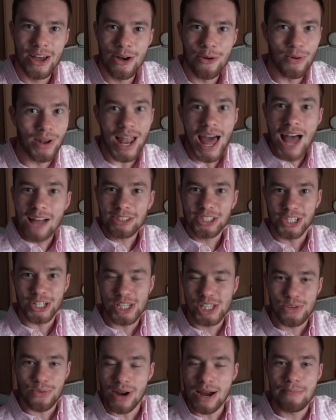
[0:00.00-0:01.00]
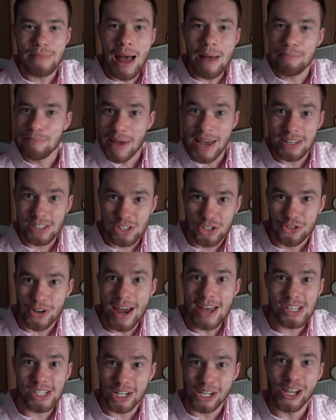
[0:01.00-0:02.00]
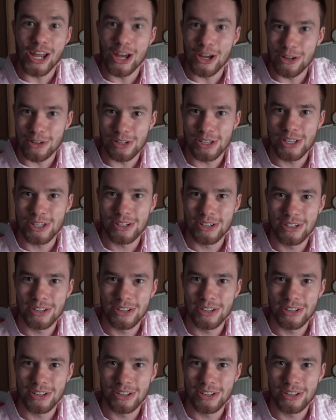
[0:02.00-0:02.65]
Well, I'll just wear my best dress clothes.